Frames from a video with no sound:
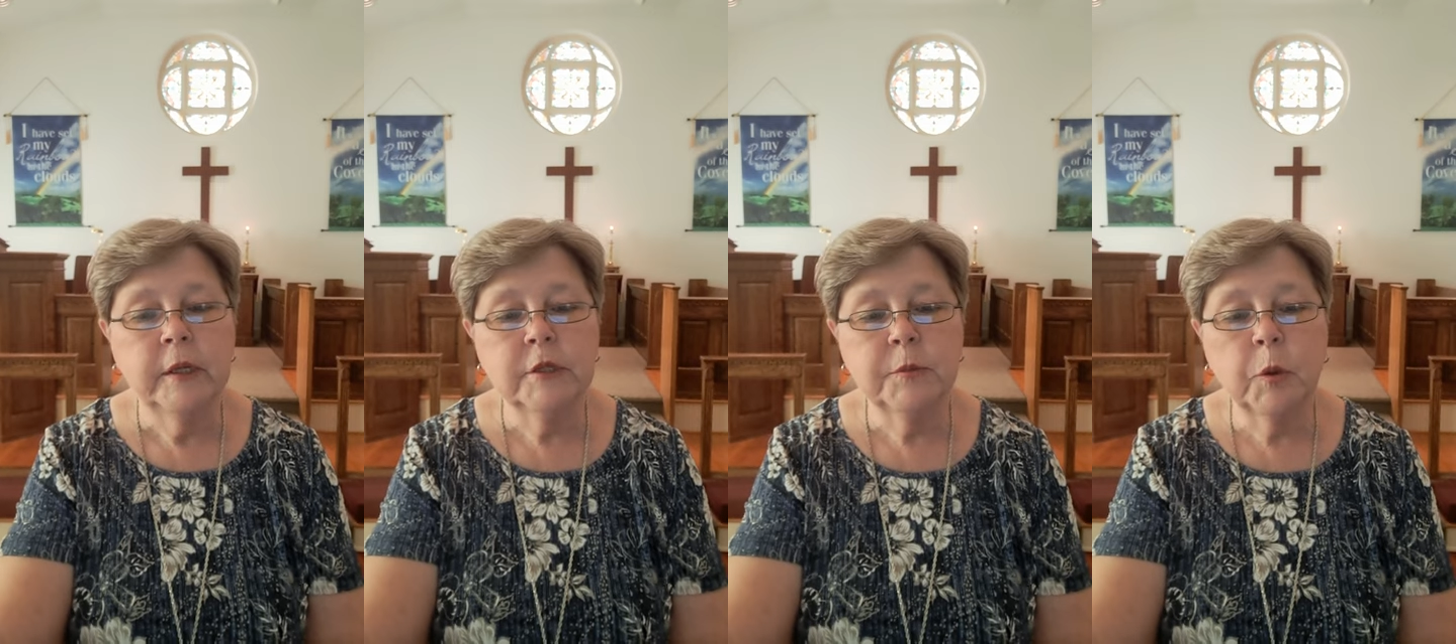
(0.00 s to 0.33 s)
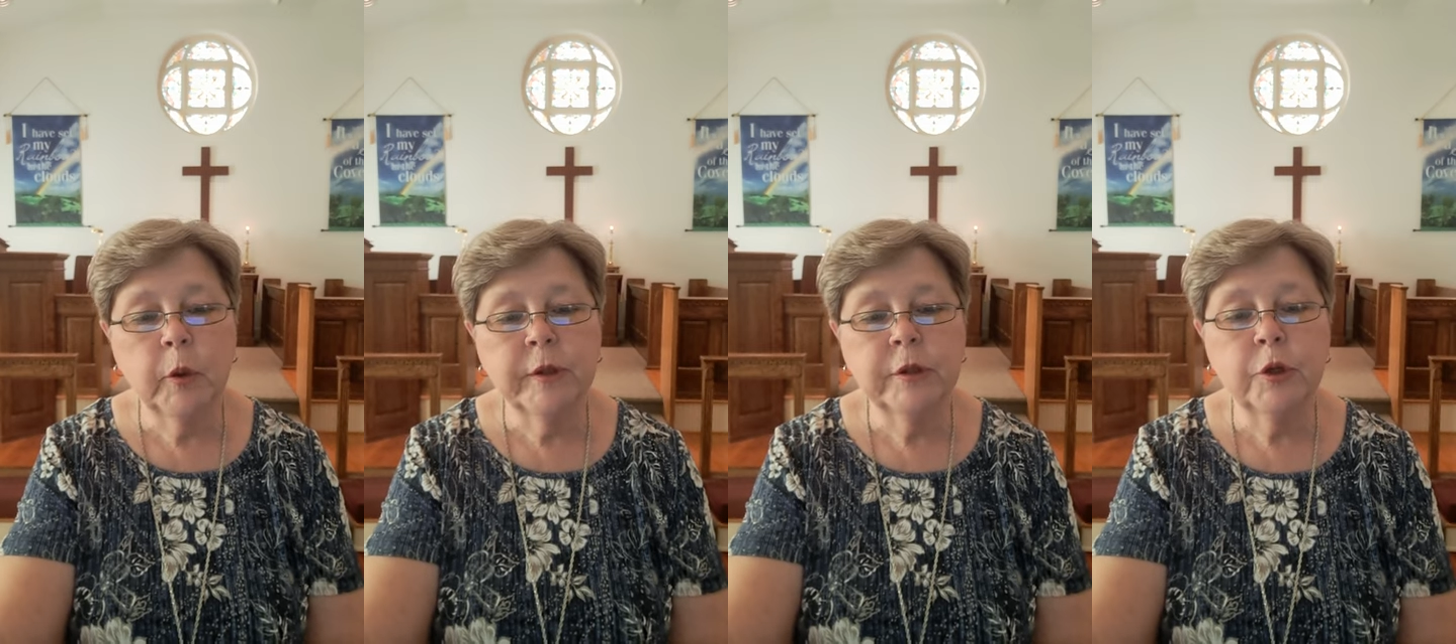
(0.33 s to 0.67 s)
to
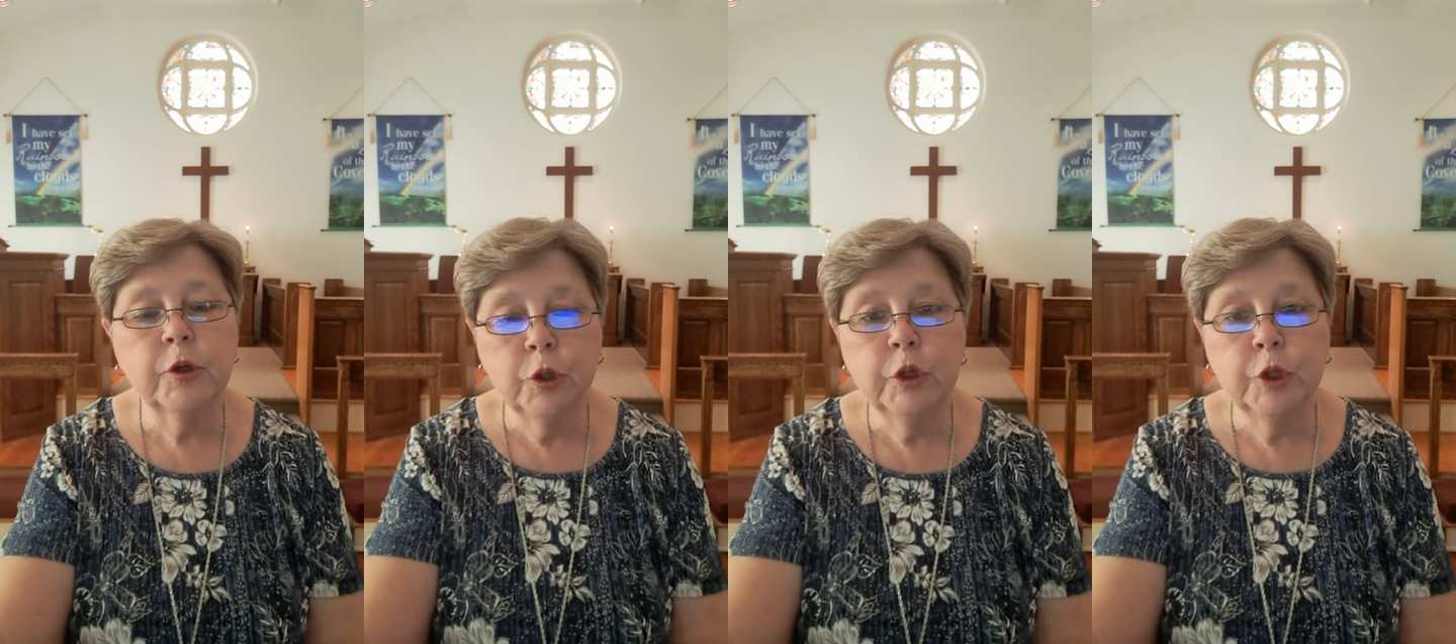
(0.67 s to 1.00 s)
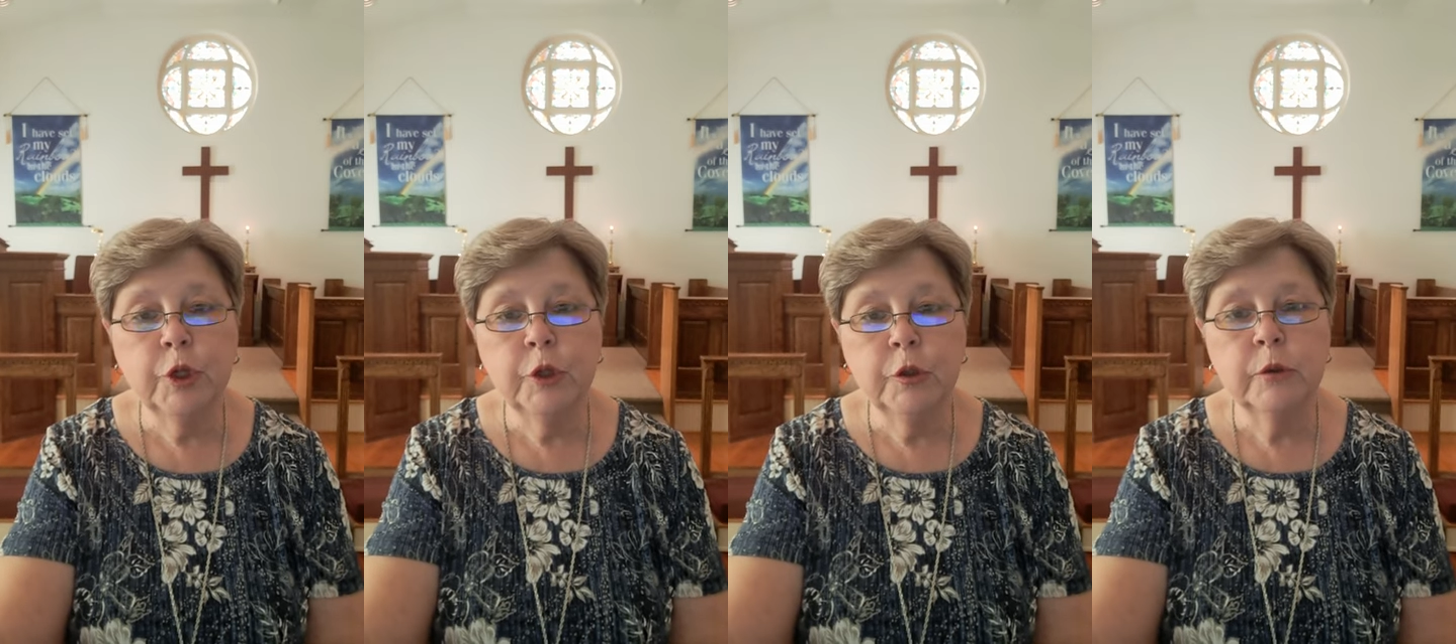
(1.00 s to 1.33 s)
bring the good
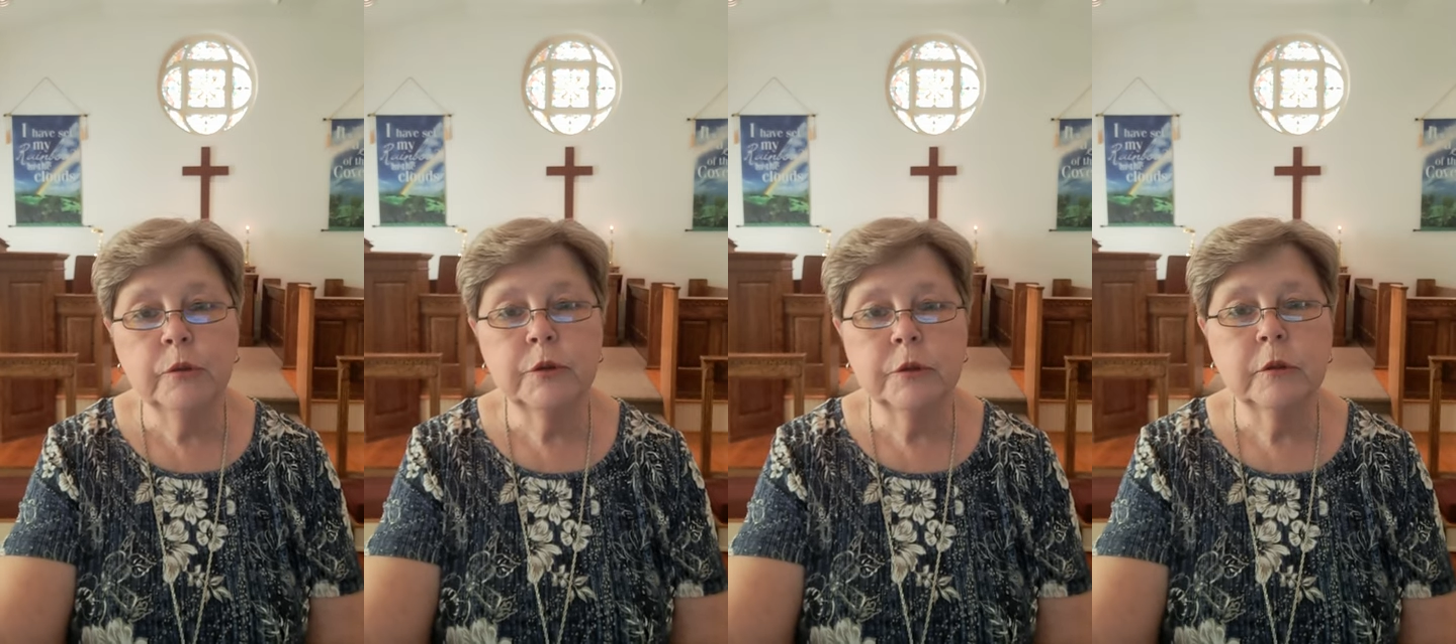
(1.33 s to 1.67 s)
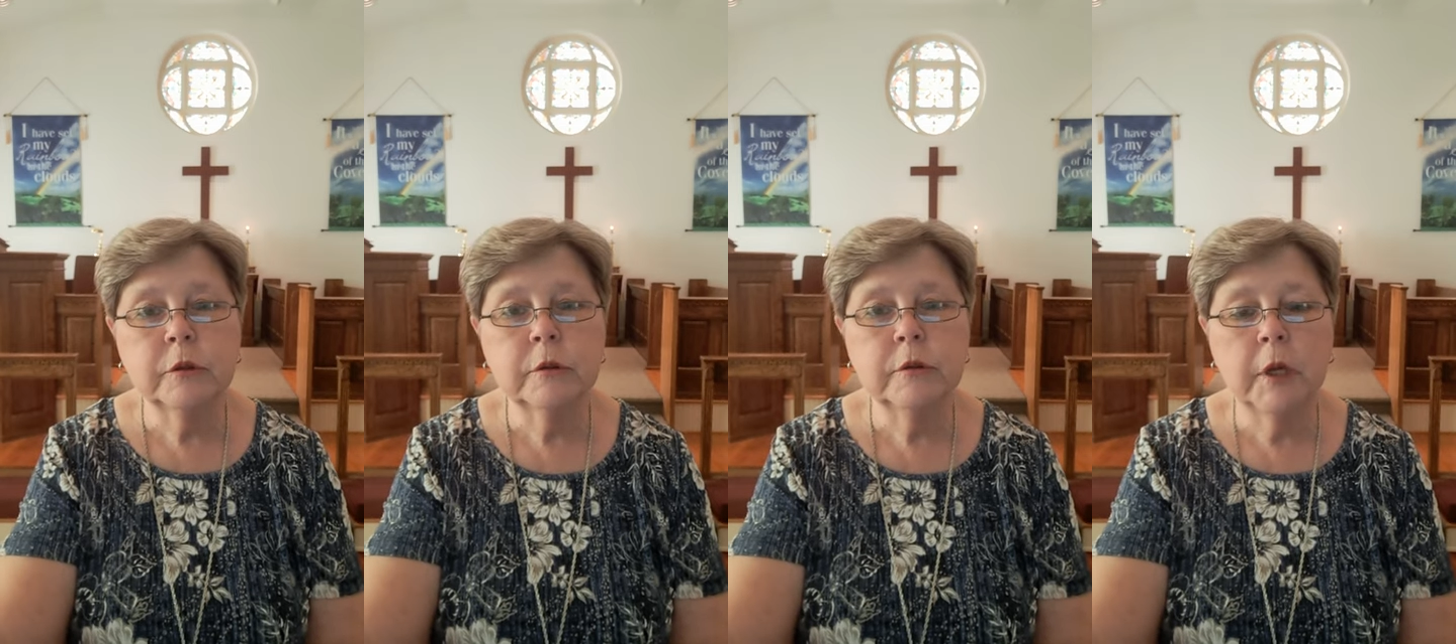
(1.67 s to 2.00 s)
news
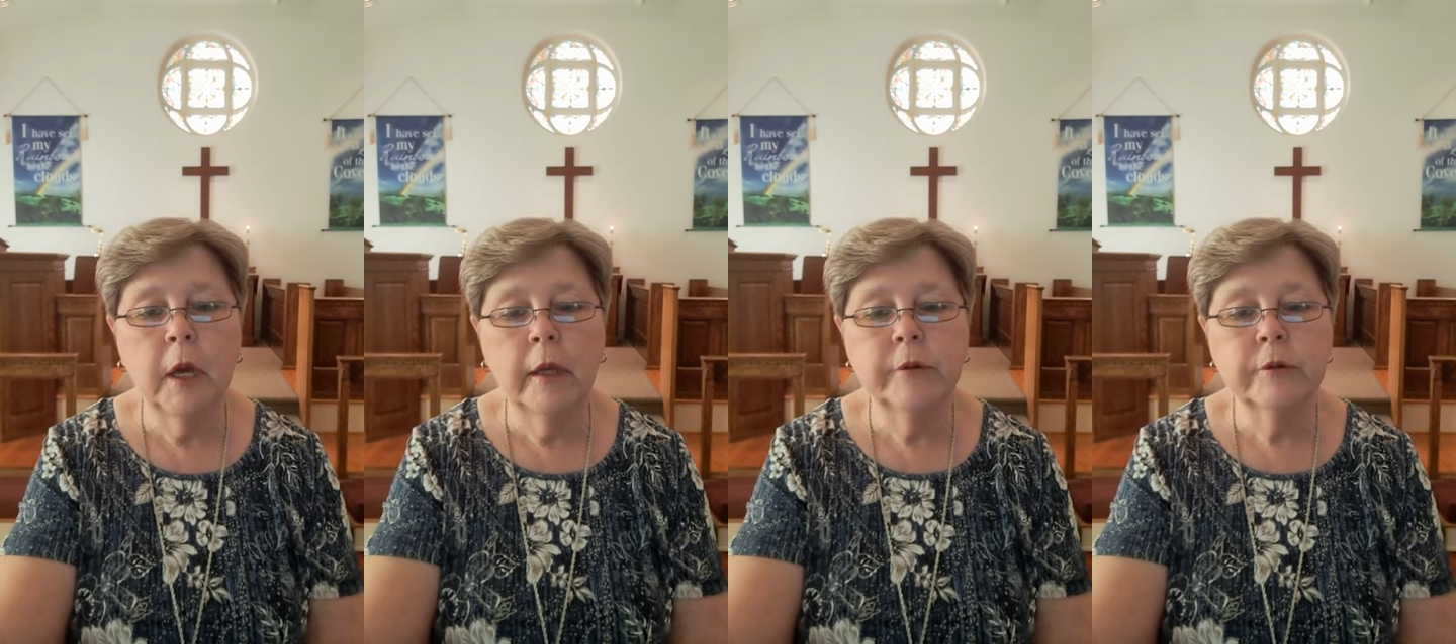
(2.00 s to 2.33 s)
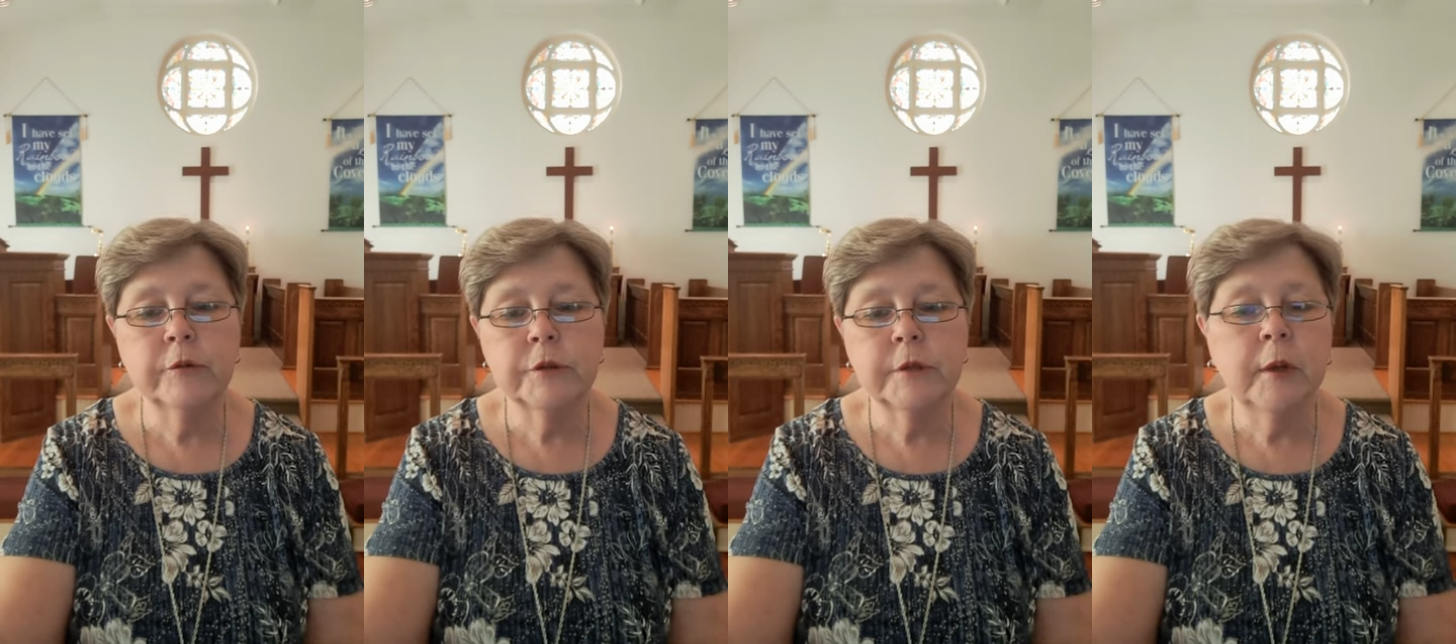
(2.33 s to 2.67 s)
to others,